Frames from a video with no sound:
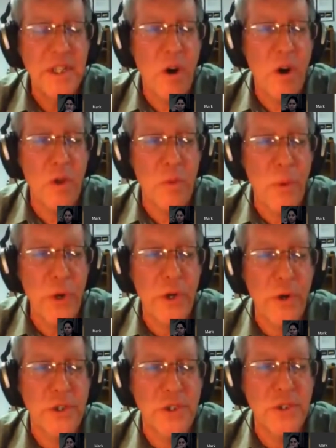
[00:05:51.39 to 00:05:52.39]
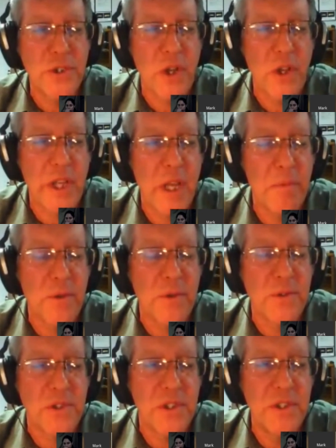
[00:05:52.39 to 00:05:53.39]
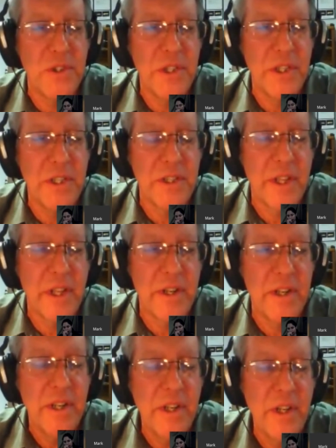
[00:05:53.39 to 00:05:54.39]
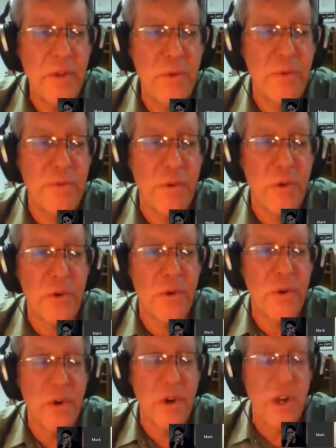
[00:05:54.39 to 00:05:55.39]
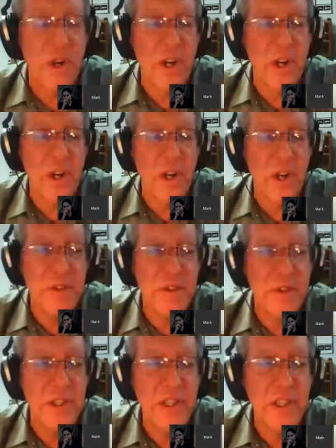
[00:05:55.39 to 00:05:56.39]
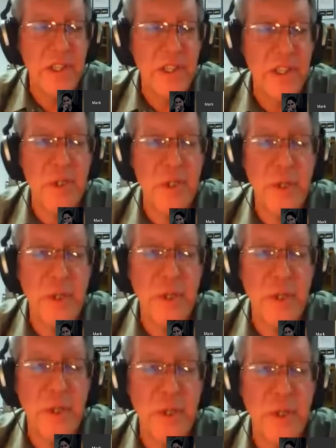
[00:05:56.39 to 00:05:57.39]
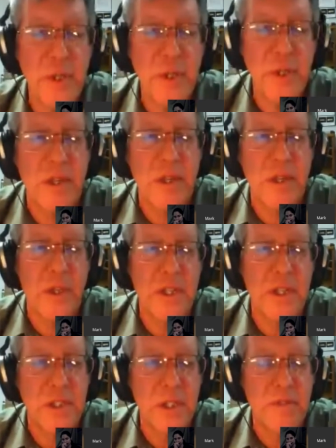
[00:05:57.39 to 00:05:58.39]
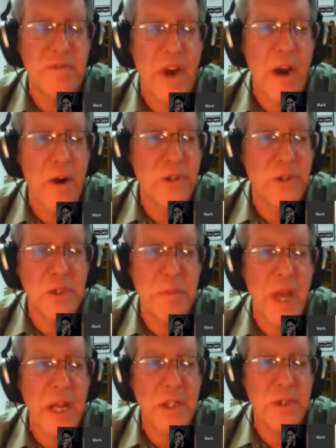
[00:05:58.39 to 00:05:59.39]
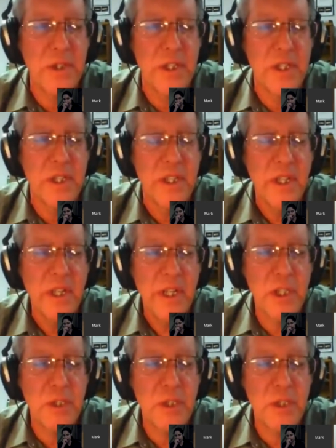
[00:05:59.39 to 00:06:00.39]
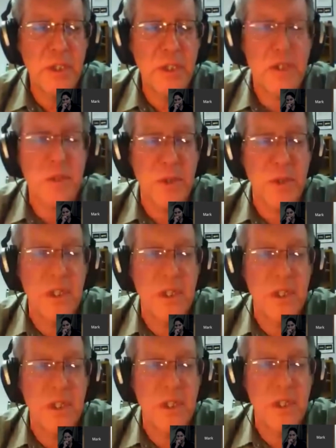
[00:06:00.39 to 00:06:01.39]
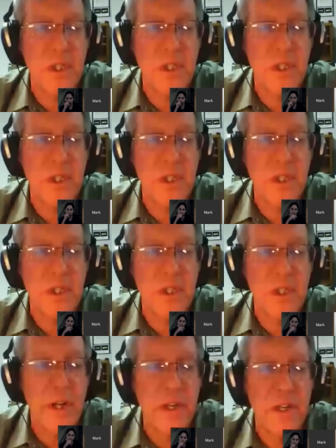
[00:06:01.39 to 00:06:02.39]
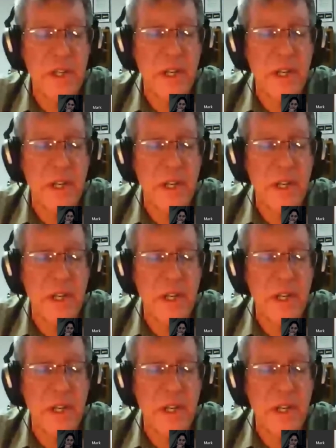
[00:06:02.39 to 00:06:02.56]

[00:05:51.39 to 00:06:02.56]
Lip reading: all the precursors, all the chemicals that you need, and then through further activity, actually begins to do the assembly into viruses, bacteria. It's possible that cavitation created